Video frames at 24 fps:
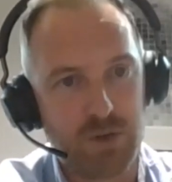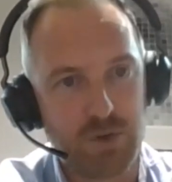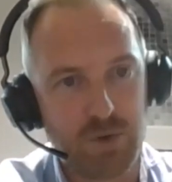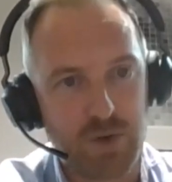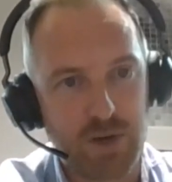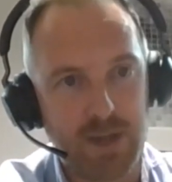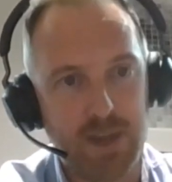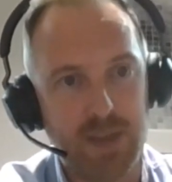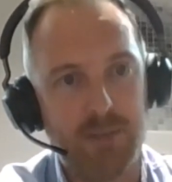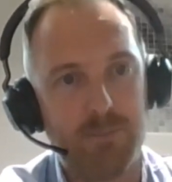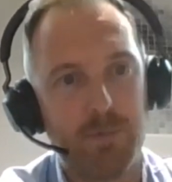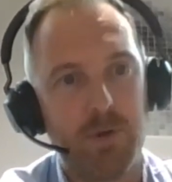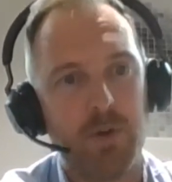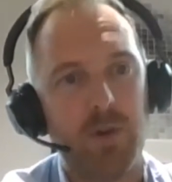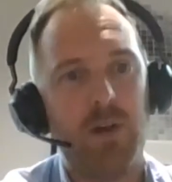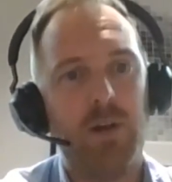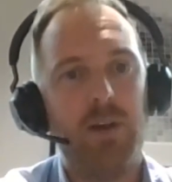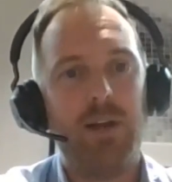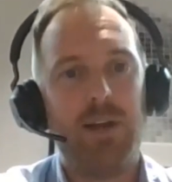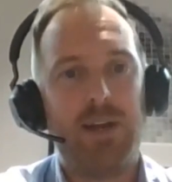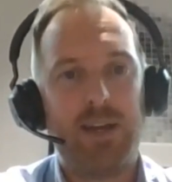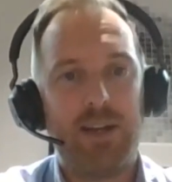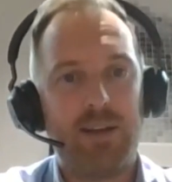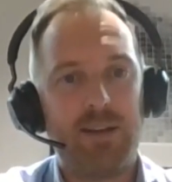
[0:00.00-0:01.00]
retrain the
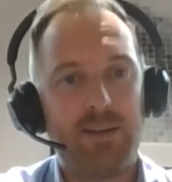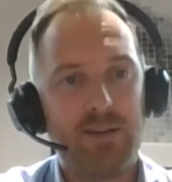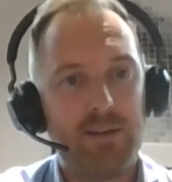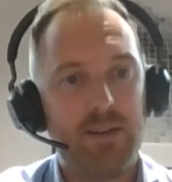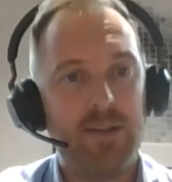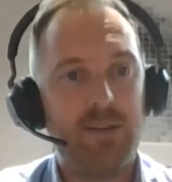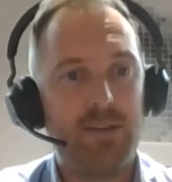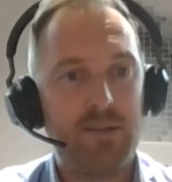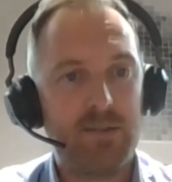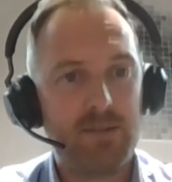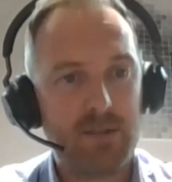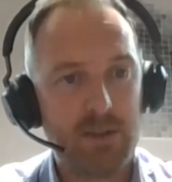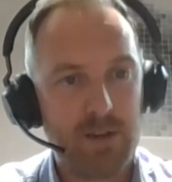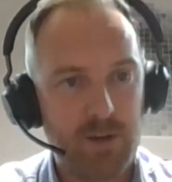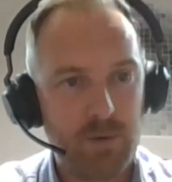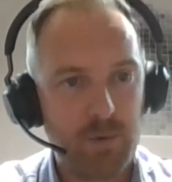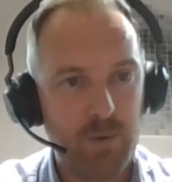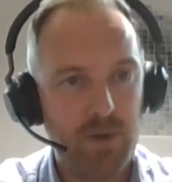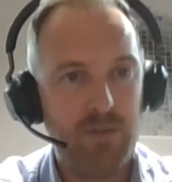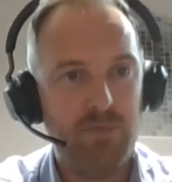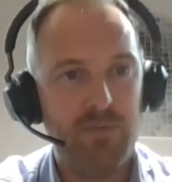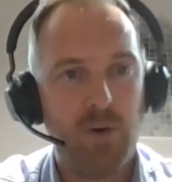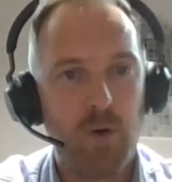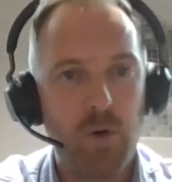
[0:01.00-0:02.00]
model, and it's
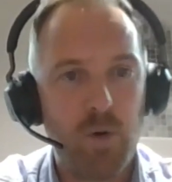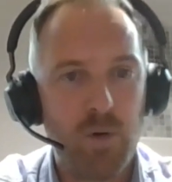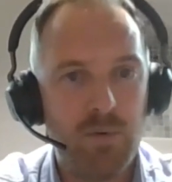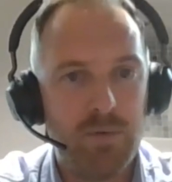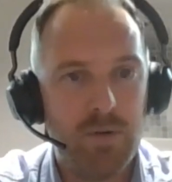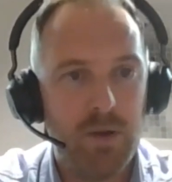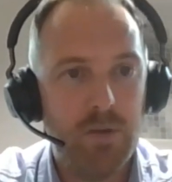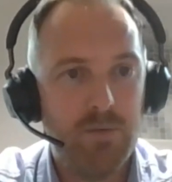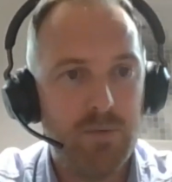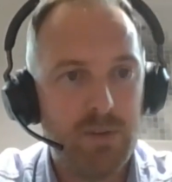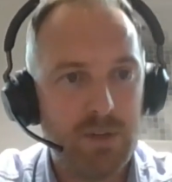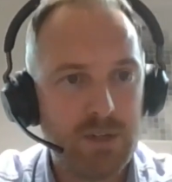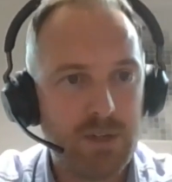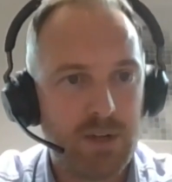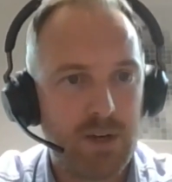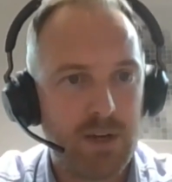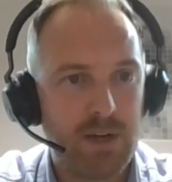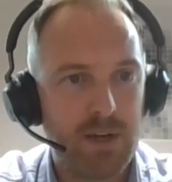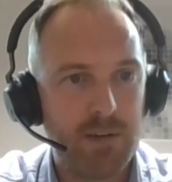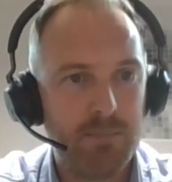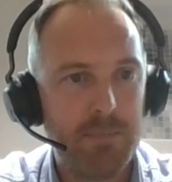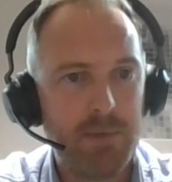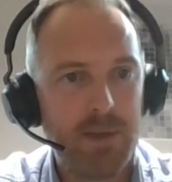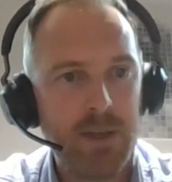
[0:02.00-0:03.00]
going to evolve over
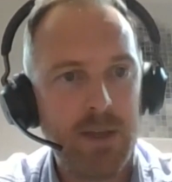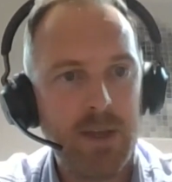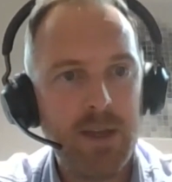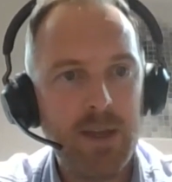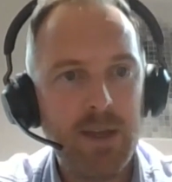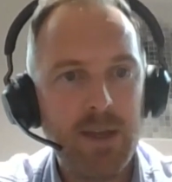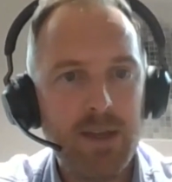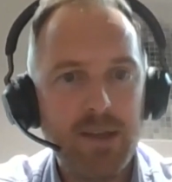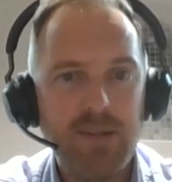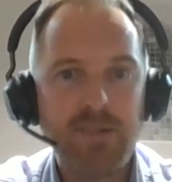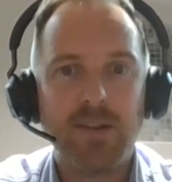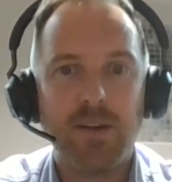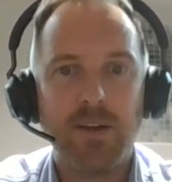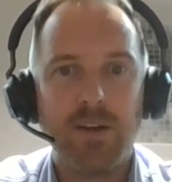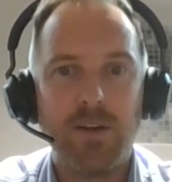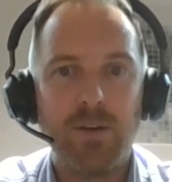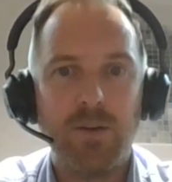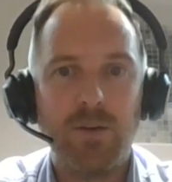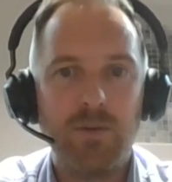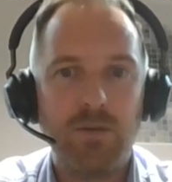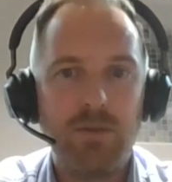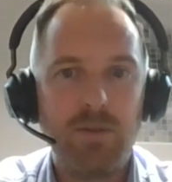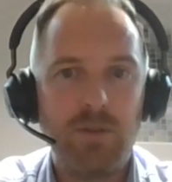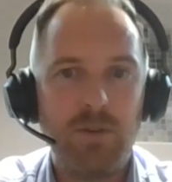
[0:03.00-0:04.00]
time. So
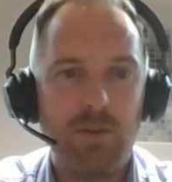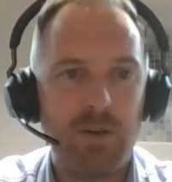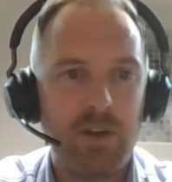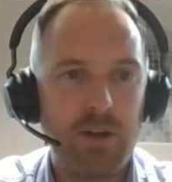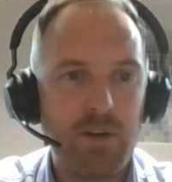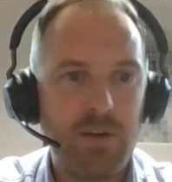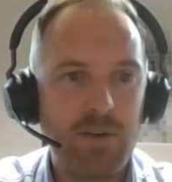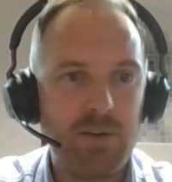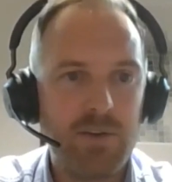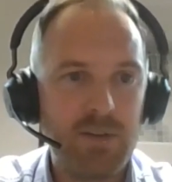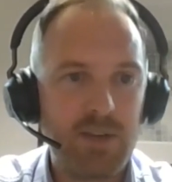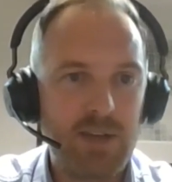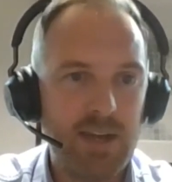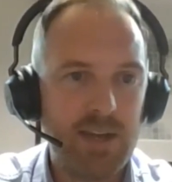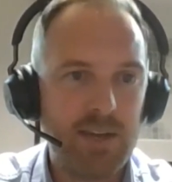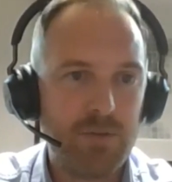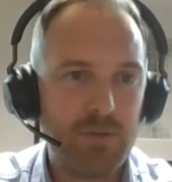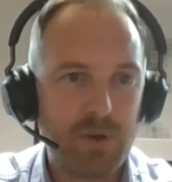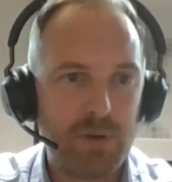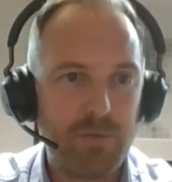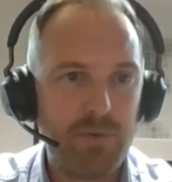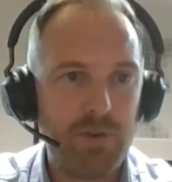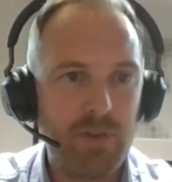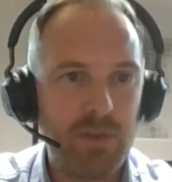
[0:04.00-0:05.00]
you're going to
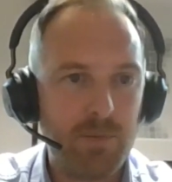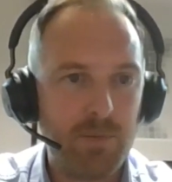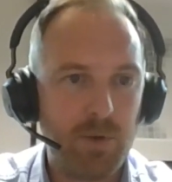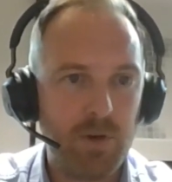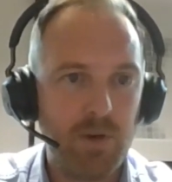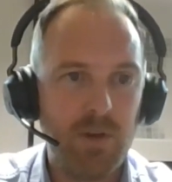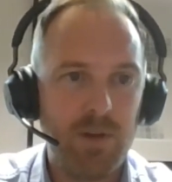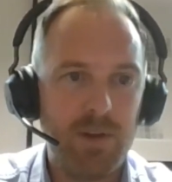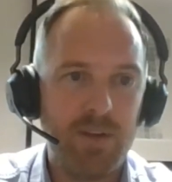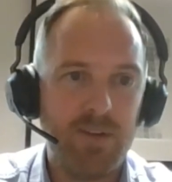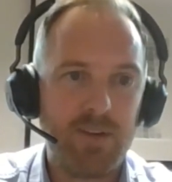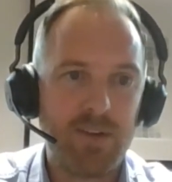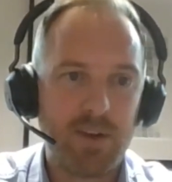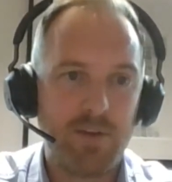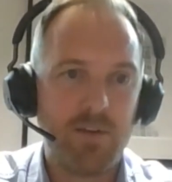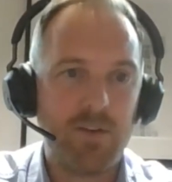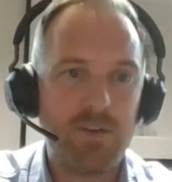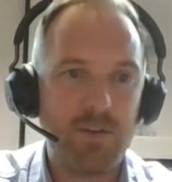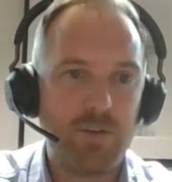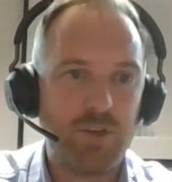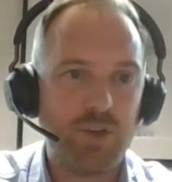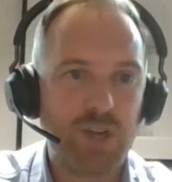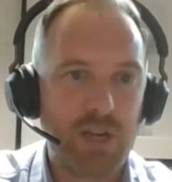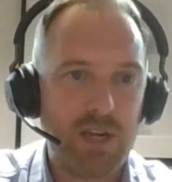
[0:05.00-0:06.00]
get drift in the model. It's
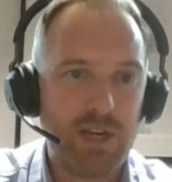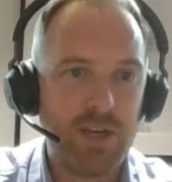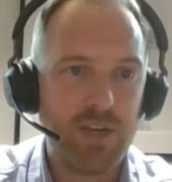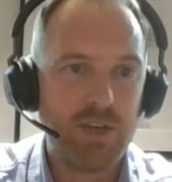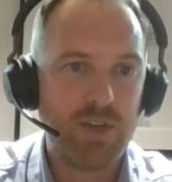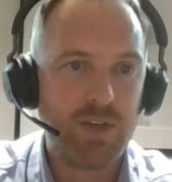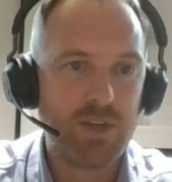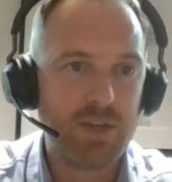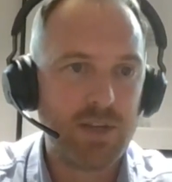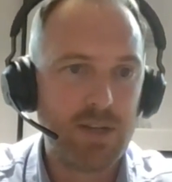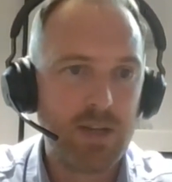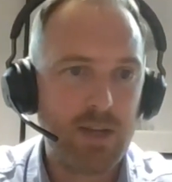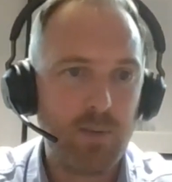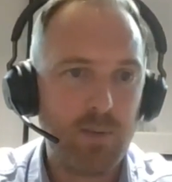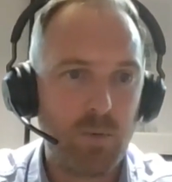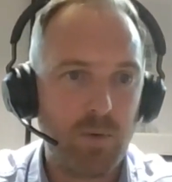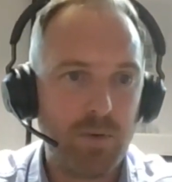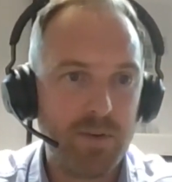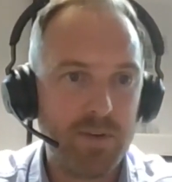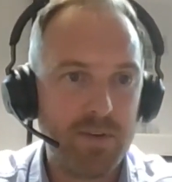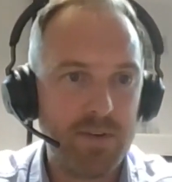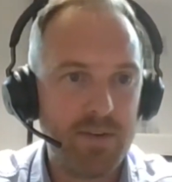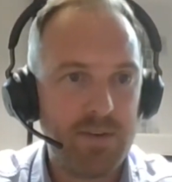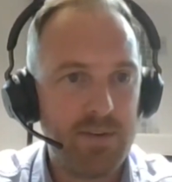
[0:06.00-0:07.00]
going to change
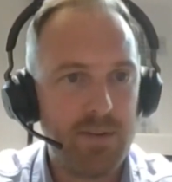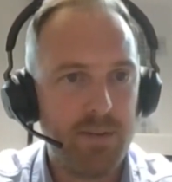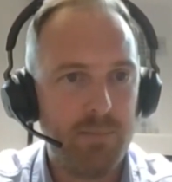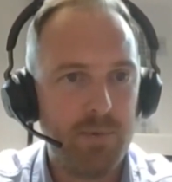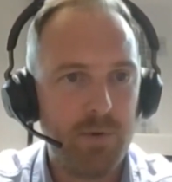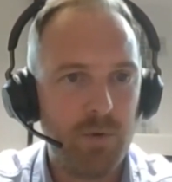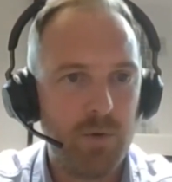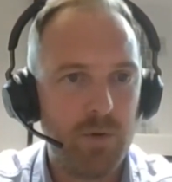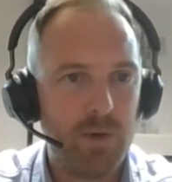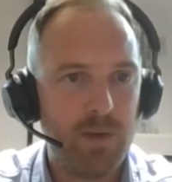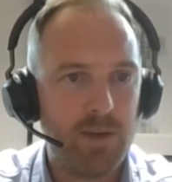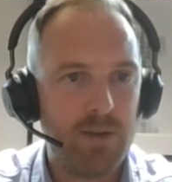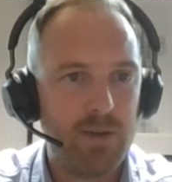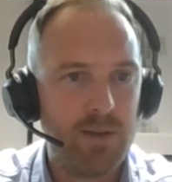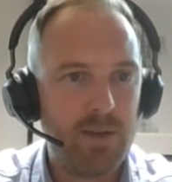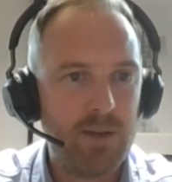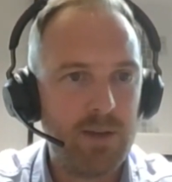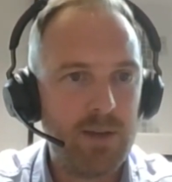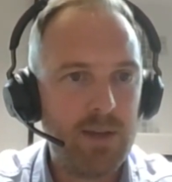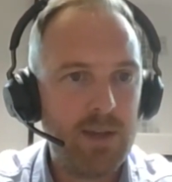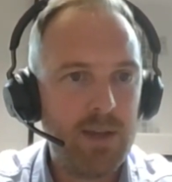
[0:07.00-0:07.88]
once it's deployed.